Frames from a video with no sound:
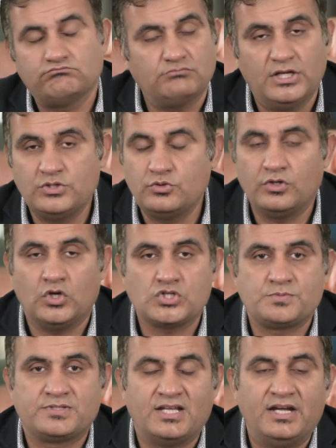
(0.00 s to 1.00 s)
And doing
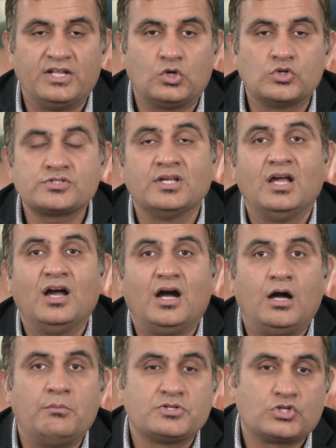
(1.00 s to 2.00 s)
hospitality course,
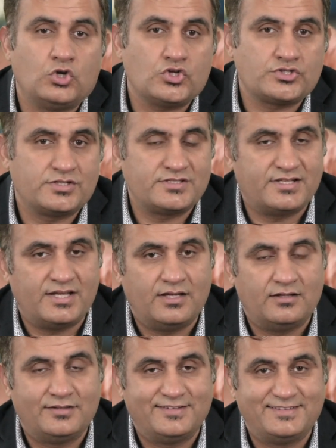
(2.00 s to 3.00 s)
how much cost does it
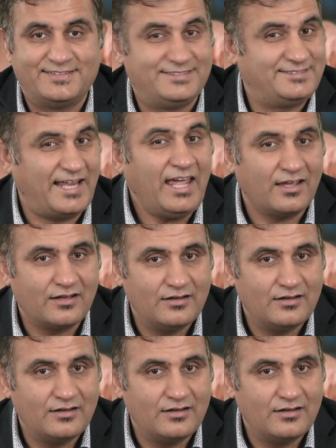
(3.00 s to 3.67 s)
take?